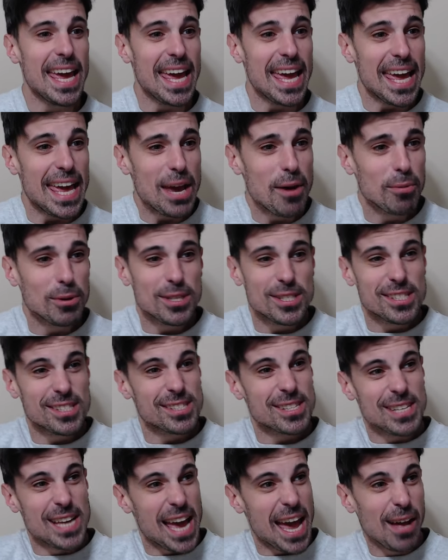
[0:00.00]
it
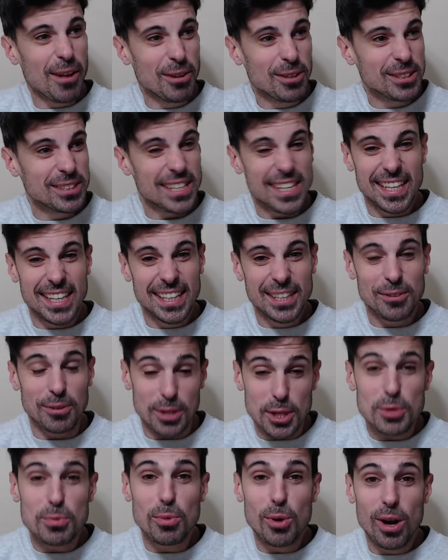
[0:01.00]
was held in, or
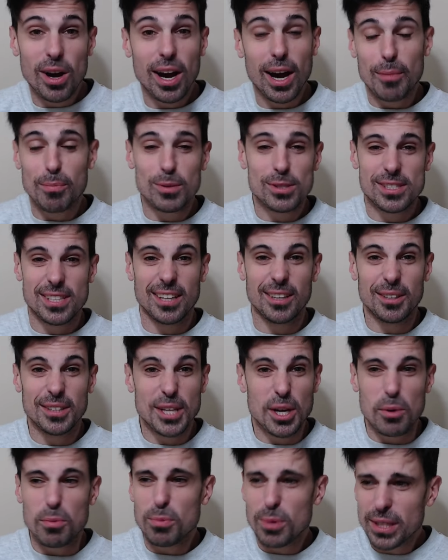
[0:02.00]
this World Cup was held in
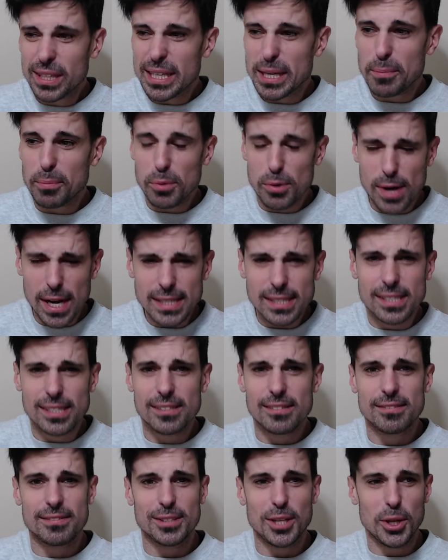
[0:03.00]
a really
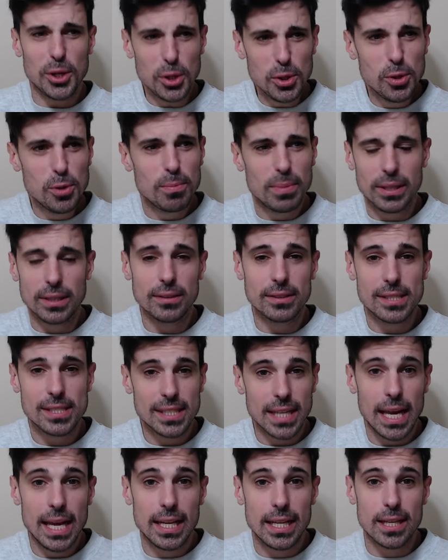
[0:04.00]
impressive new build
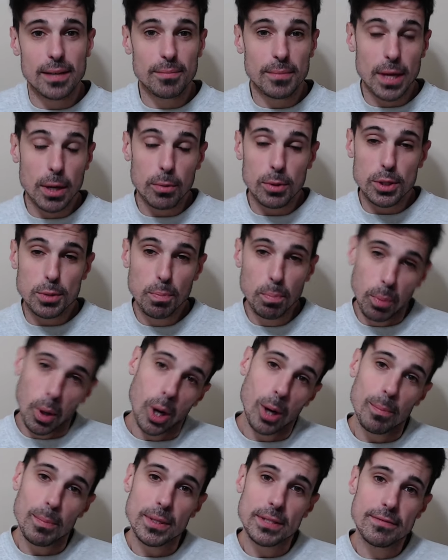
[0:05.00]
stadium that was
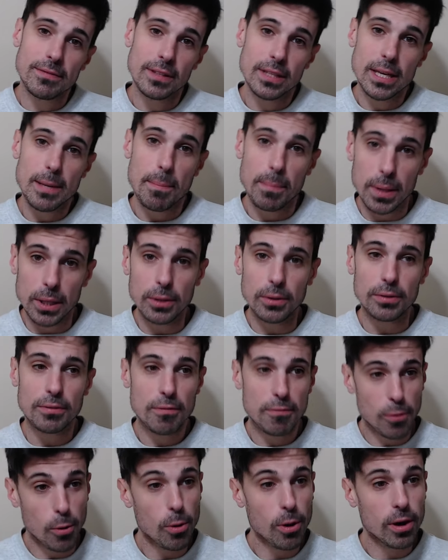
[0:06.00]
purposefully built
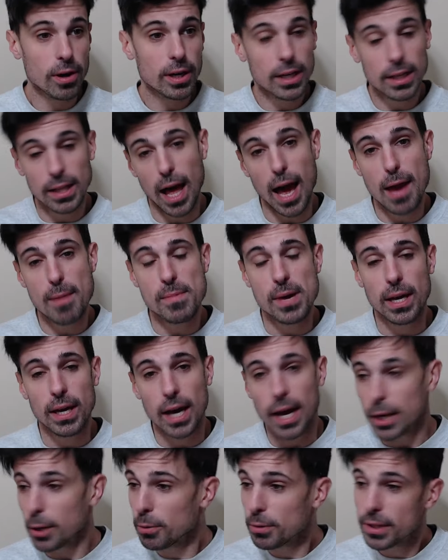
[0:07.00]
for climbing.
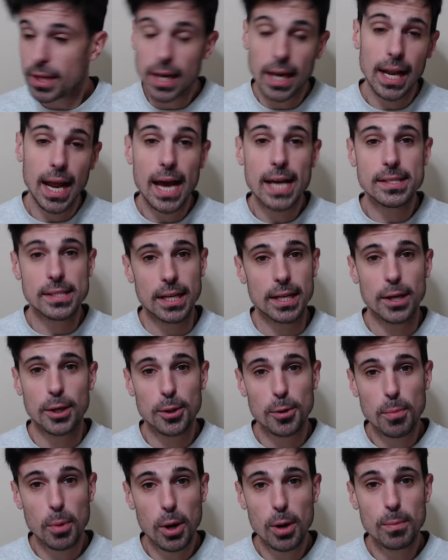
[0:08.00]
I don't think it has any other
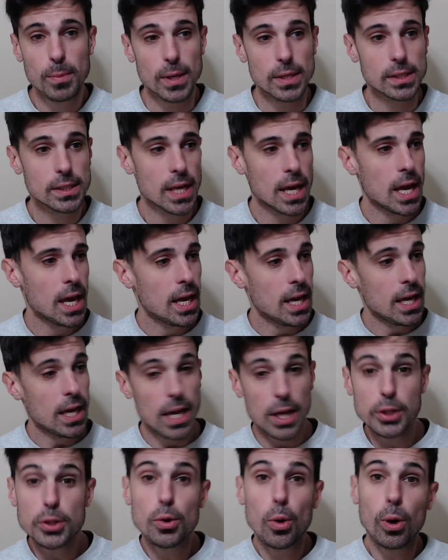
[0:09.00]
purpose.
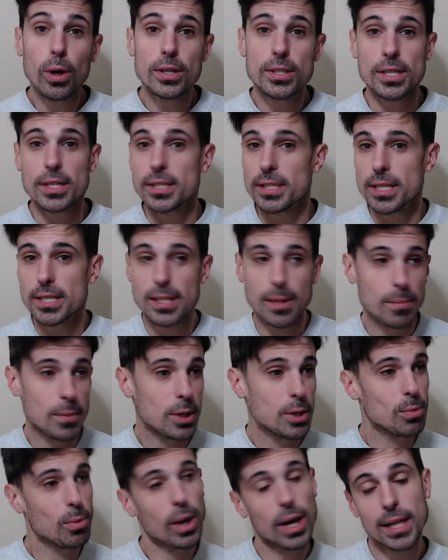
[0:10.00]
It's gorgeous. It's something
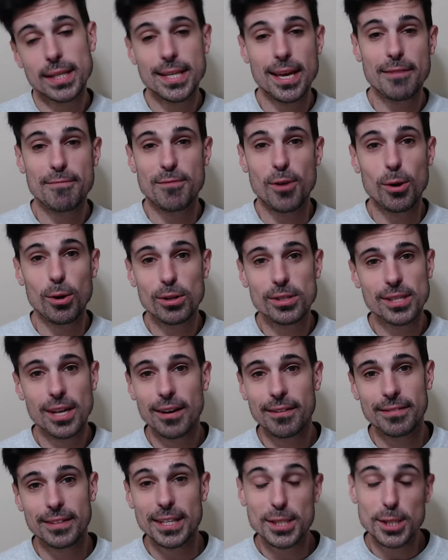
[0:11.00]
you'd want to take photos
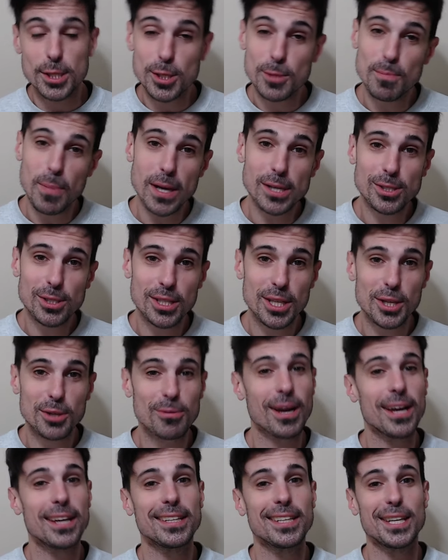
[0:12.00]
of, and it's especially
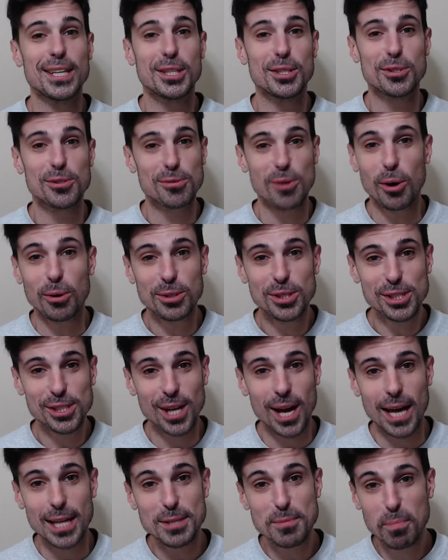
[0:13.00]
great in drone
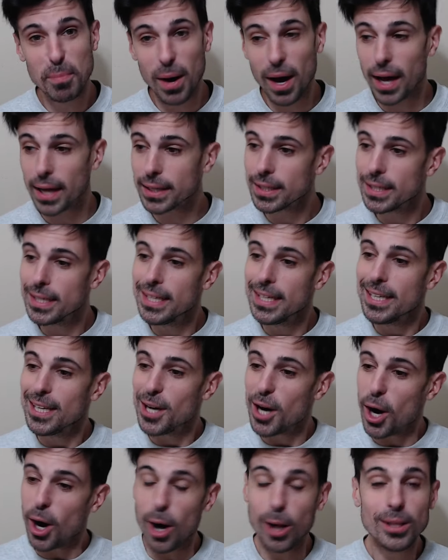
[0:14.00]
shots. But
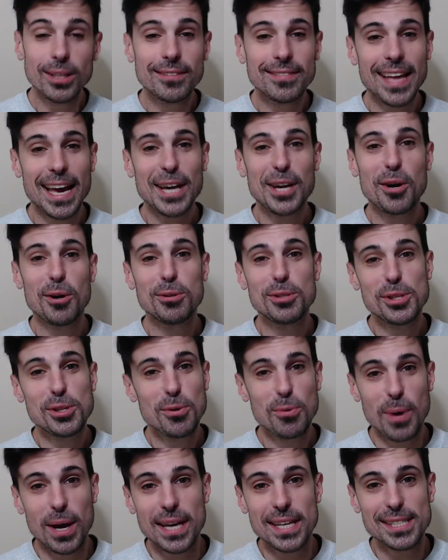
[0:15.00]
all of that goes to
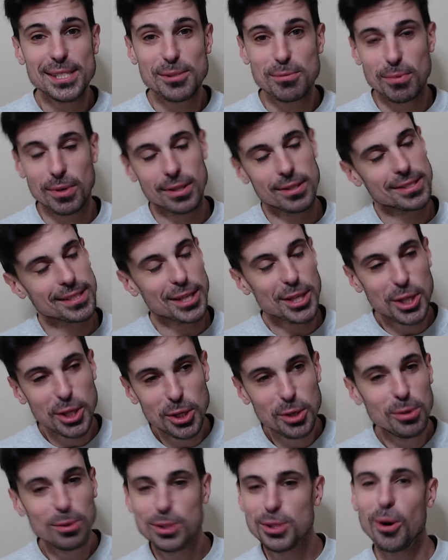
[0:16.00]
waste when there's a
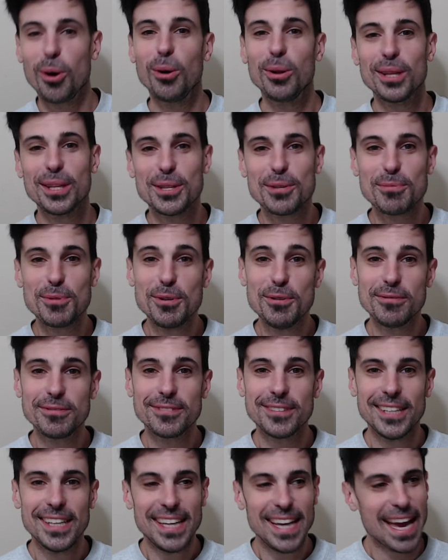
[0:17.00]
huge hole in the roof,
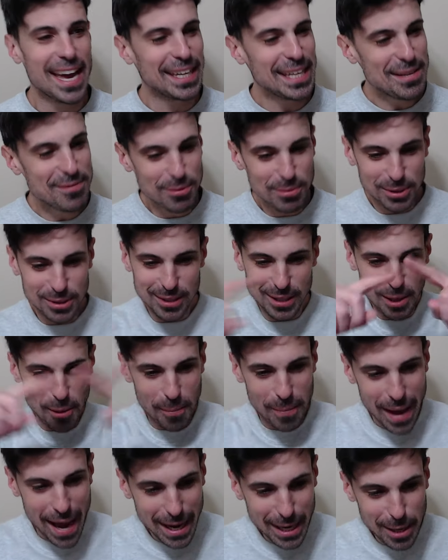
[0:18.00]
and even with their little
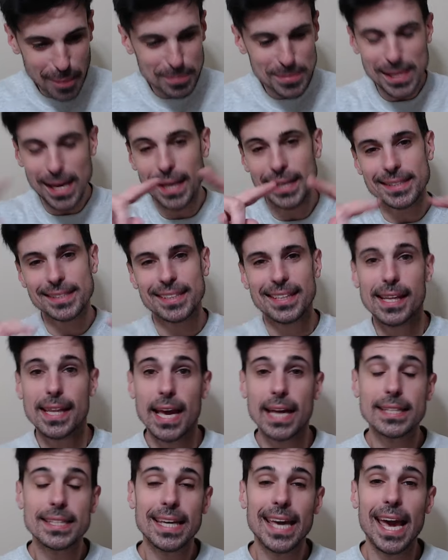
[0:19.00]
backup tent, they
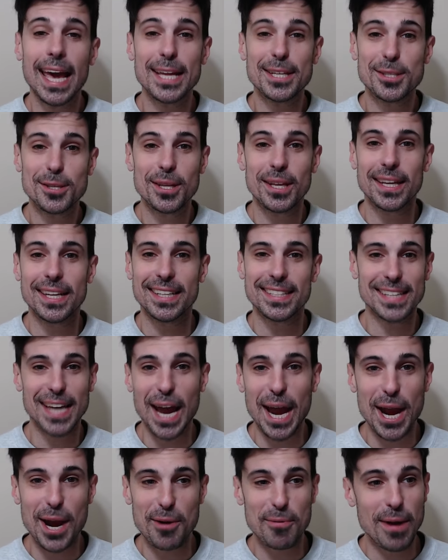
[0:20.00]
had to cancel an
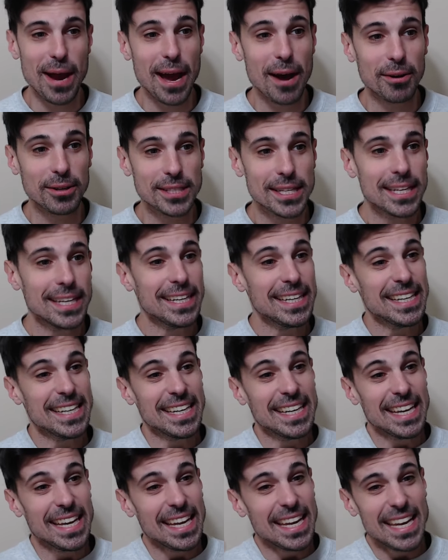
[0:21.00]
entire round
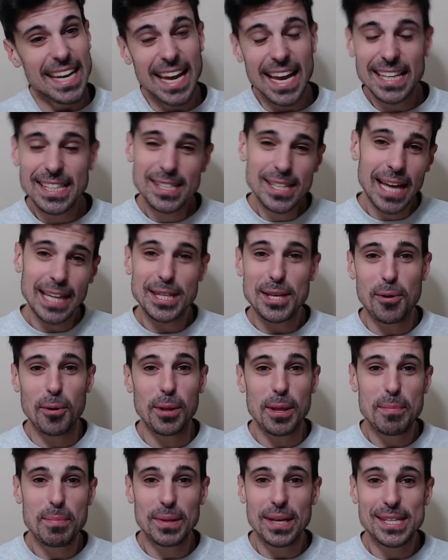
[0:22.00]
it's not the
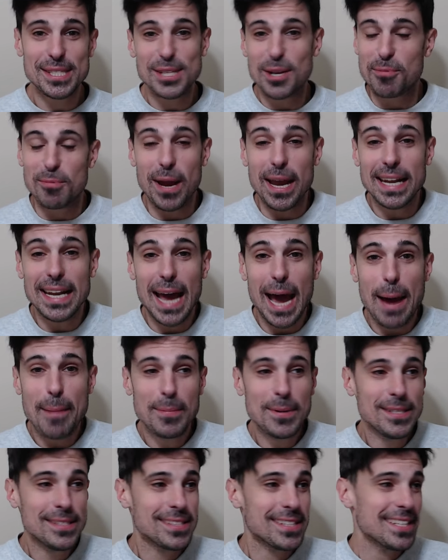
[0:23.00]
only place that rain
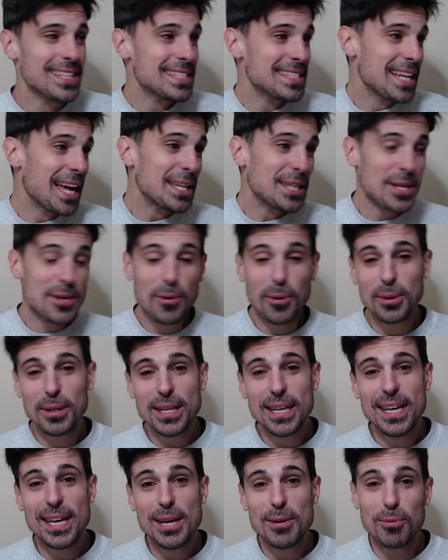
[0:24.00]
happens, and it's not the
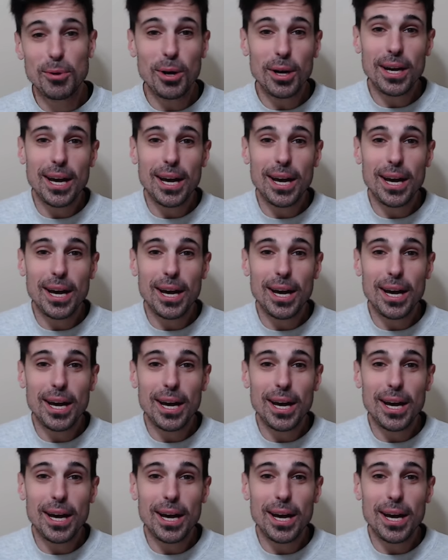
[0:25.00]
only World